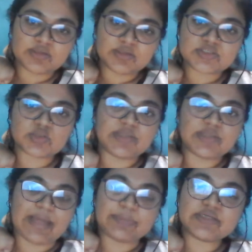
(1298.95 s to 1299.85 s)
So
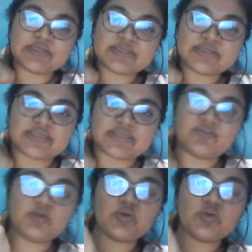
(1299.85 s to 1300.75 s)
lambda is given to
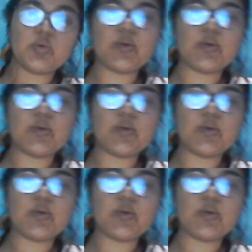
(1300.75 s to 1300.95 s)
you